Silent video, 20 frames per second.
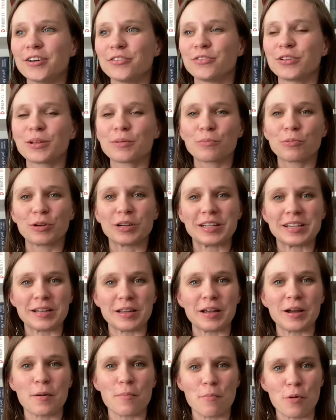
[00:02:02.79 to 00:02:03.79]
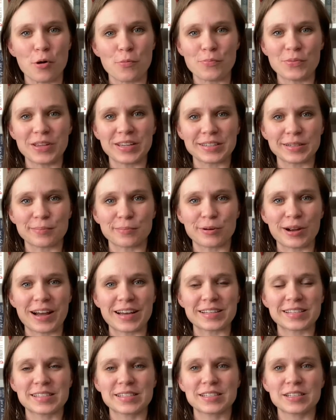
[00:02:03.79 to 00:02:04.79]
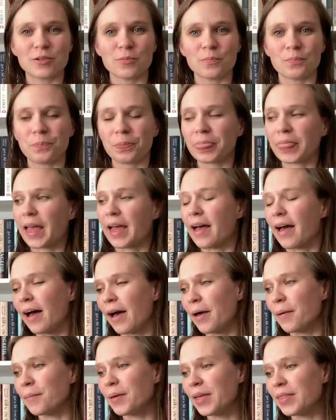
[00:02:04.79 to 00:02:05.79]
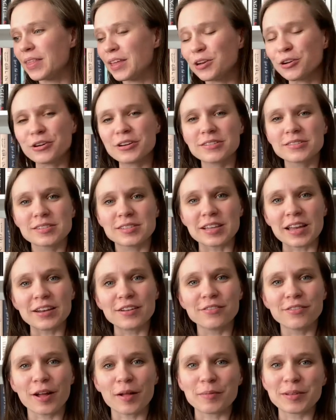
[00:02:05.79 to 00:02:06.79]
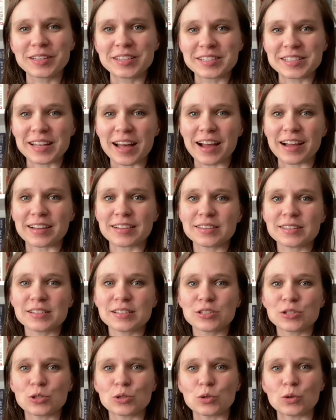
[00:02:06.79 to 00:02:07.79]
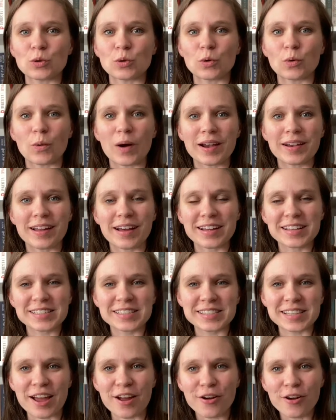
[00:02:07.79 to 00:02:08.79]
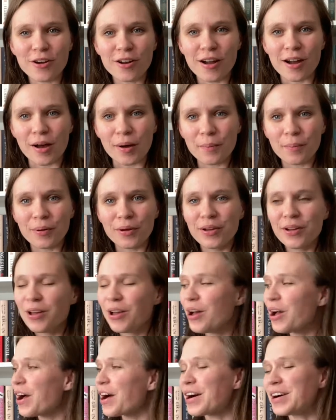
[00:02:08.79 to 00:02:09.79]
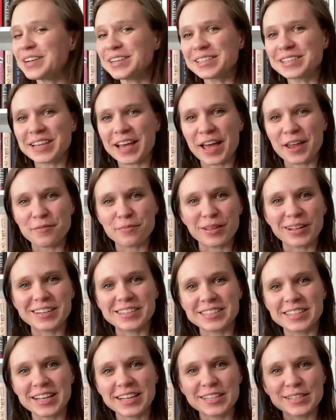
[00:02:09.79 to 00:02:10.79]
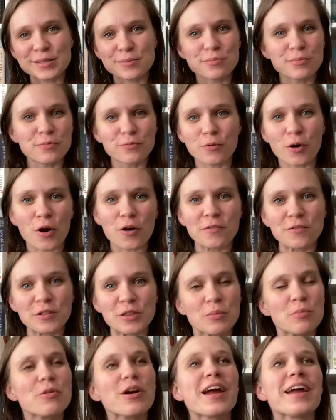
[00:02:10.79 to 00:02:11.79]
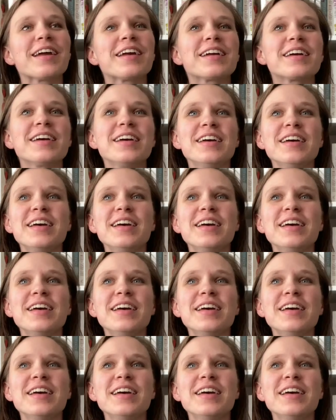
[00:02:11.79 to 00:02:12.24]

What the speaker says: feeling pretty mopey and depressed. And then her extended family decides to, why not set her up on 10 blind dates over the break.